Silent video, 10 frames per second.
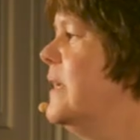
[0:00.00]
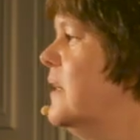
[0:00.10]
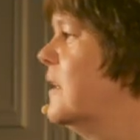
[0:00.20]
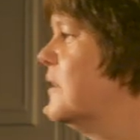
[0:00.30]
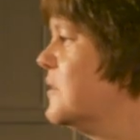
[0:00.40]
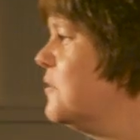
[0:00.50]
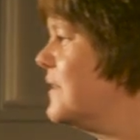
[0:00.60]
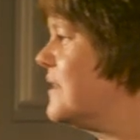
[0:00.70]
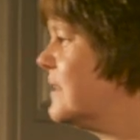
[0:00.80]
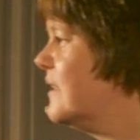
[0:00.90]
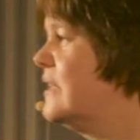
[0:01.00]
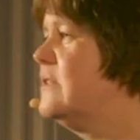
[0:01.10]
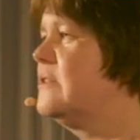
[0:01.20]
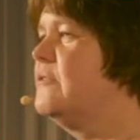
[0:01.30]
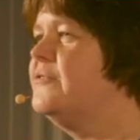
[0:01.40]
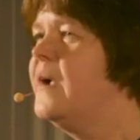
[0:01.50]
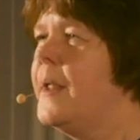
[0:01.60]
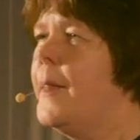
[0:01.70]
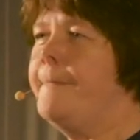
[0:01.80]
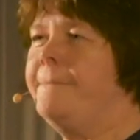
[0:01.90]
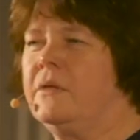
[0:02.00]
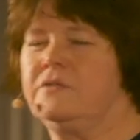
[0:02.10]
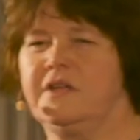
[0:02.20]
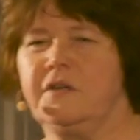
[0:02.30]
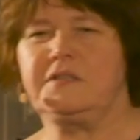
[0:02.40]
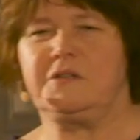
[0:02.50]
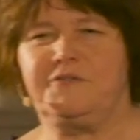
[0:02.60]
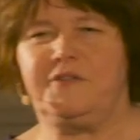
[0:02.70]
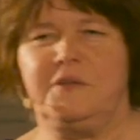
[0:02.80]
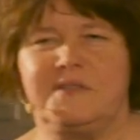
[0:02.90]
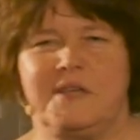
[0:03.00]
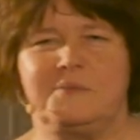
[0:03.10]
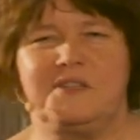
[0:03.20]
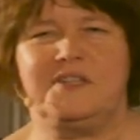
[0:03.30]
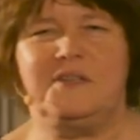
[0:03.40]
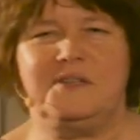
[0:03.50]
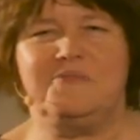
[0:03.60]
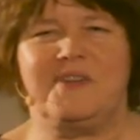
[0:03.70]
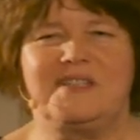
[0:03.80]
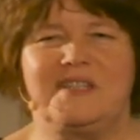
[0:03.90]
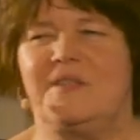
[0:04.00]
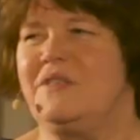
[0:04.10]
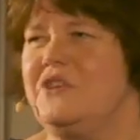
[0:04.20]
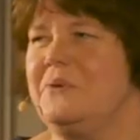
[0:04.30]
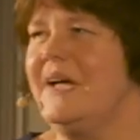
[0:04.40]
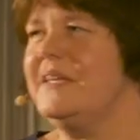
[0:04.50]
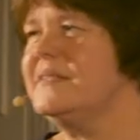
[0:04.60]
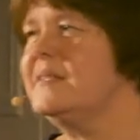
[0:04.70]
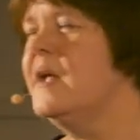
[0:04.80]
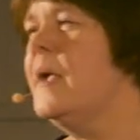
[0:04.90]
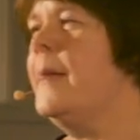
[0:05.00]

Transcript: may have heard of. It's a kind of total food substitute invented in the US.